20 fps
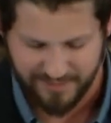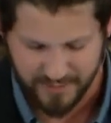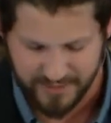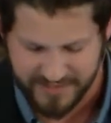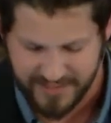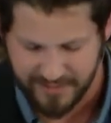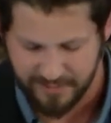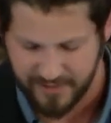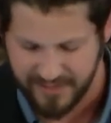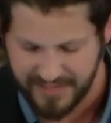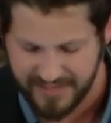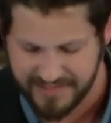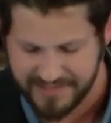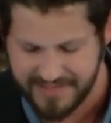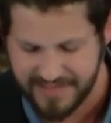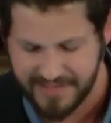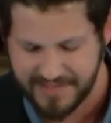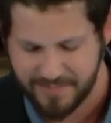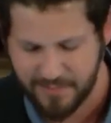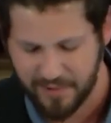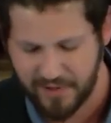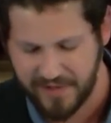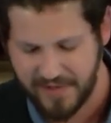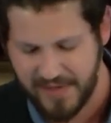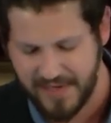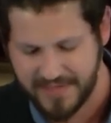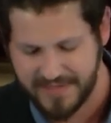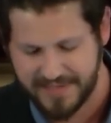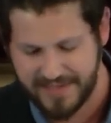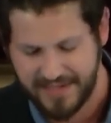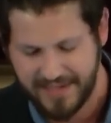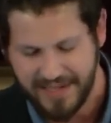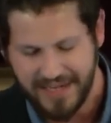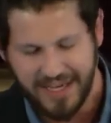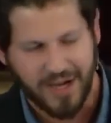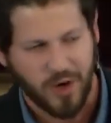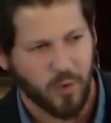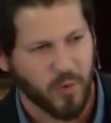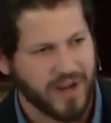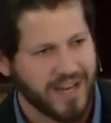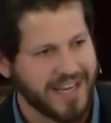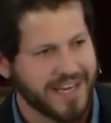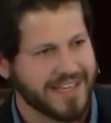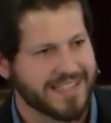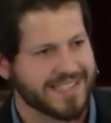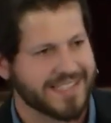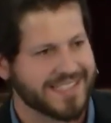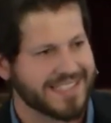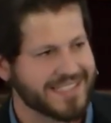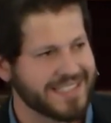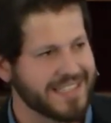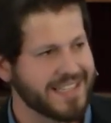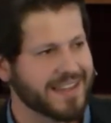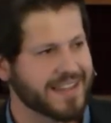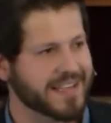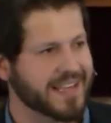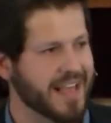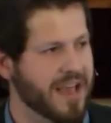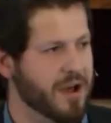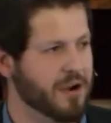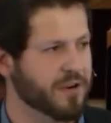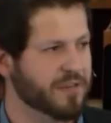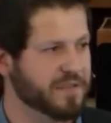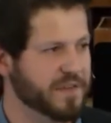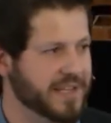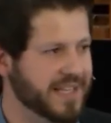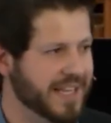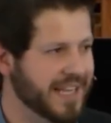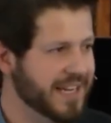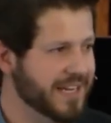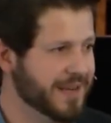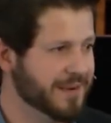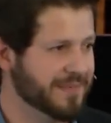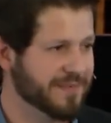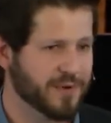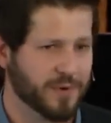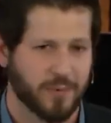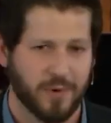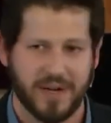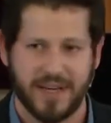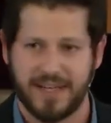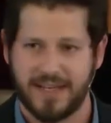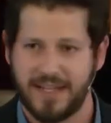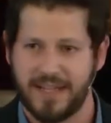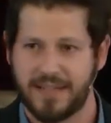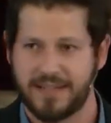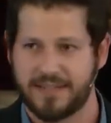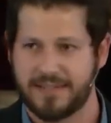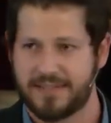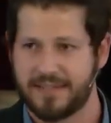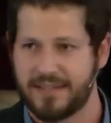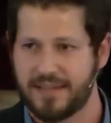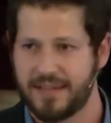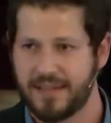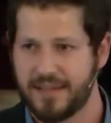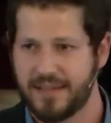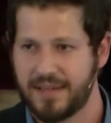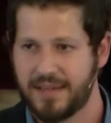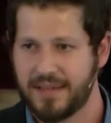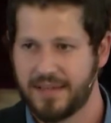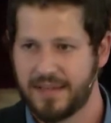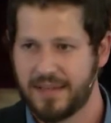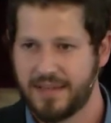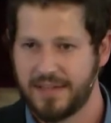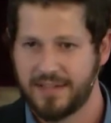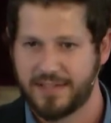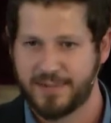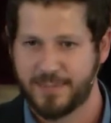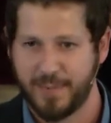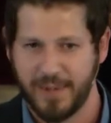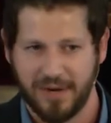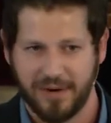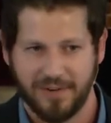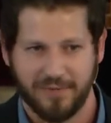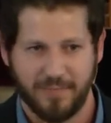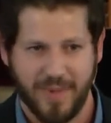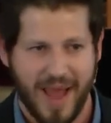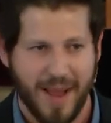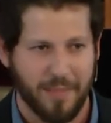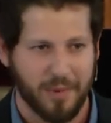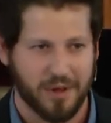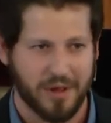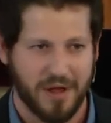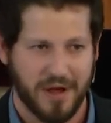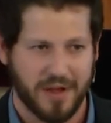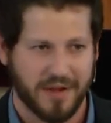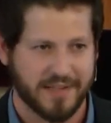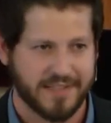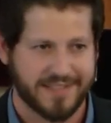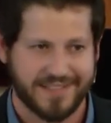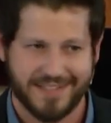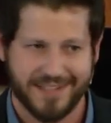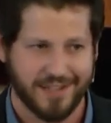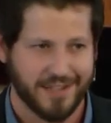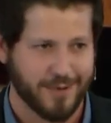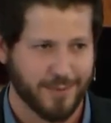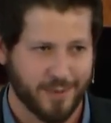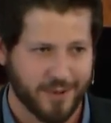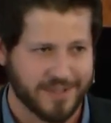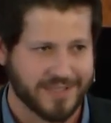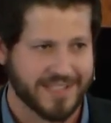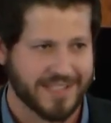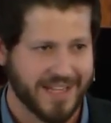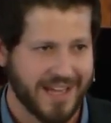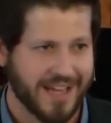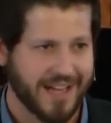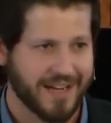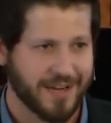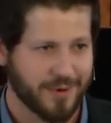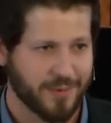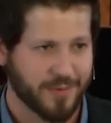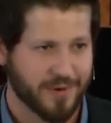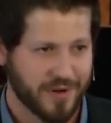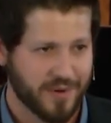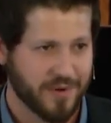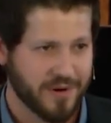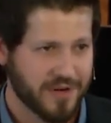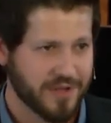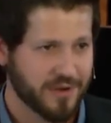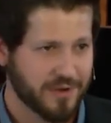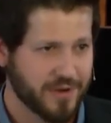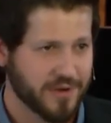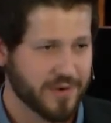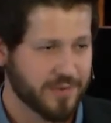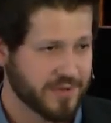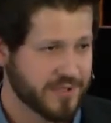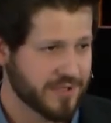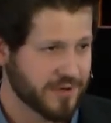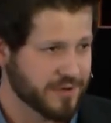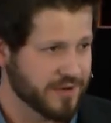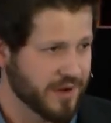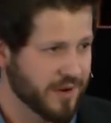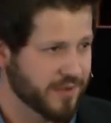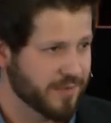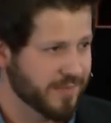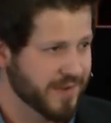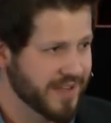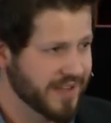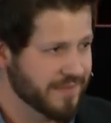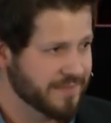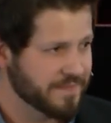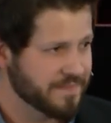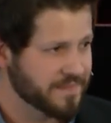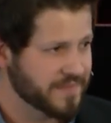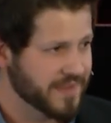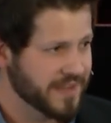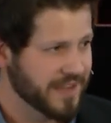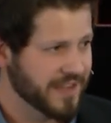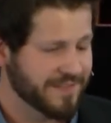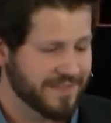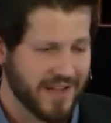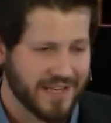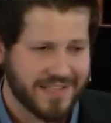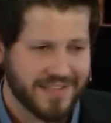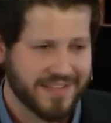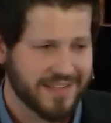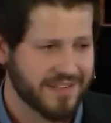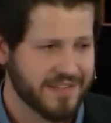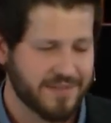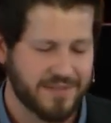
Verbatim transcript: first thing we need to see this morning is that we need to see the counterfeit kingdom for what it is. The spirit of Babylon is still at work today. Are you, would you agree with me? In fact,